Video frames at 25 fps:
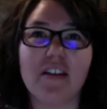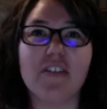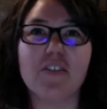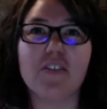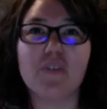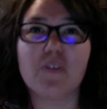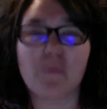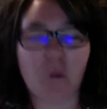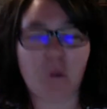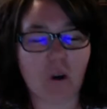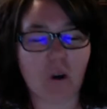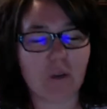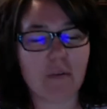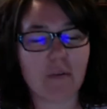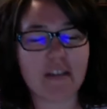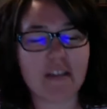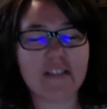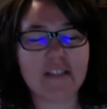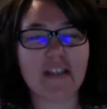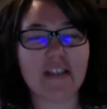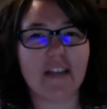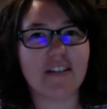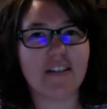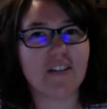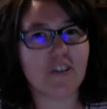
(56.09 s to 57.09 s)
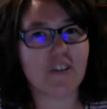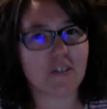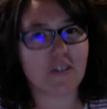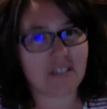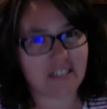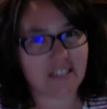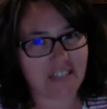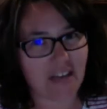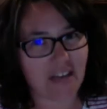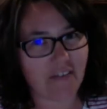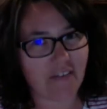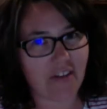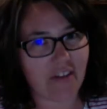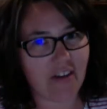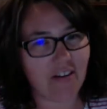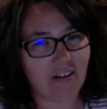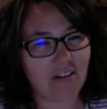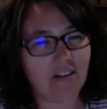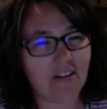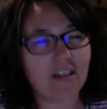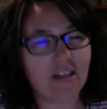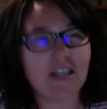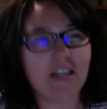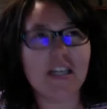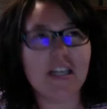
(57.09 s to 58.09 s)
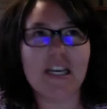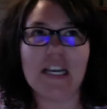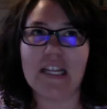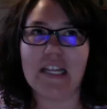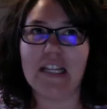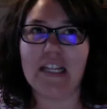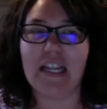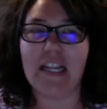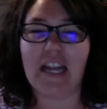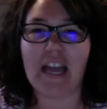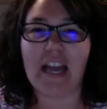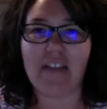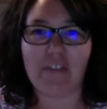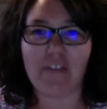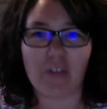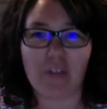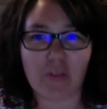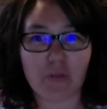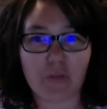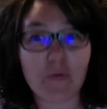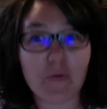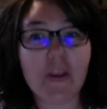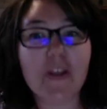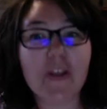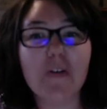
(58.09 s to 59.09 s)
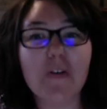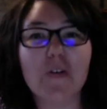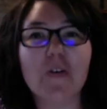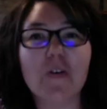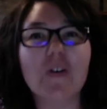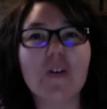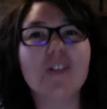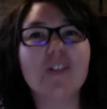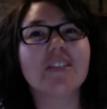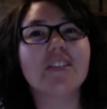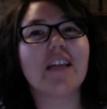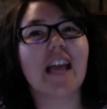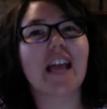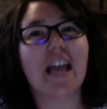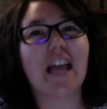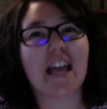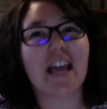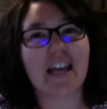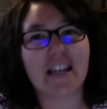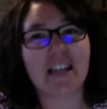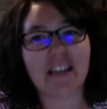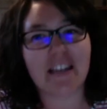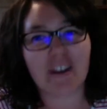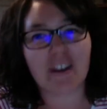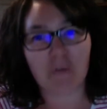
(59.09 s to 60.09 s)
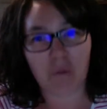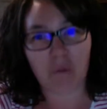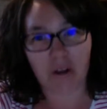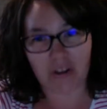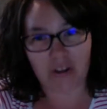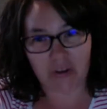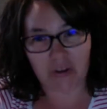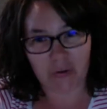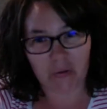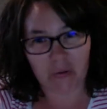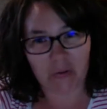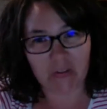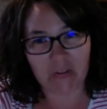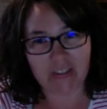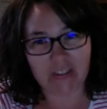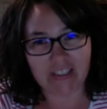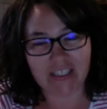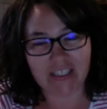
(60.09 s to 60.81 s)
Tomorrow my son turns 7, and then I have a 3-year-old and a 1-year-old.